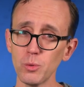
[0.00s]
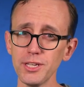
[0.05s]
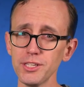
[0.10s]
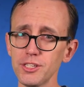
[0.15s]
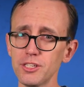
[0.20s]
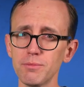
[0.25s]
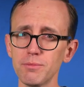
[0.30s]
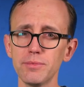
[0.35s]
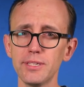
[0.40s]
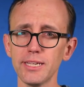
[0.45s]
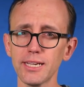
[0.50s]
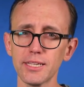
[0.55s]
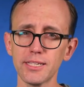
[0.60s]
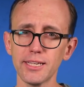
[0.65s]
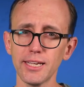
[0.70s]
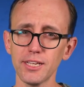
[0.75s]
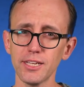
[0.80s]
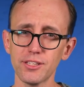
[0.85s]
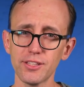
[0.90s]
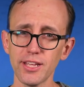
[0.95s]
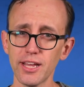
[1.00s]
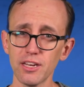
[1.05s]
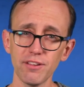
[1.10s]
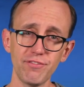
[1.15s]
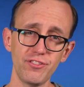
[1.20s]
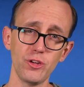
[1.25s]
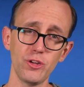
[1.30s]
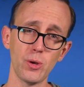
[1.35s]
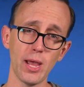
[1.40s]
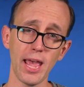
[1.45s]
wisdom dictates that
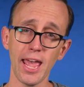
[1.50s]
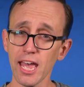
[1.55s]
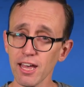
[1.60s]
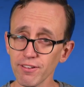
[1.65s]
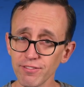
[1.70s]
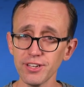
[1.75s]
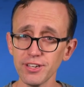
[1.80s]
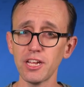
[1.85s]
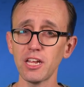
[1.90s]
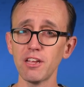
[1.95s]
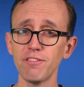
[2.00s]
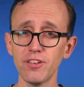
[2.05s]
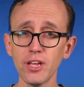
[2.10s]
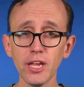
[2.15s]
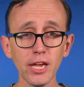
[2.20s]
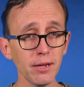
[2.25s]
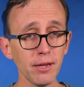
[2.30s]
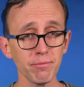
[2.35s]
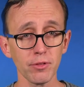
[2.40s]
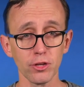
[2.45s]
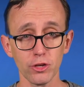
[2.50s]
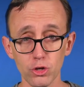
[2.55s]
if you have an EV,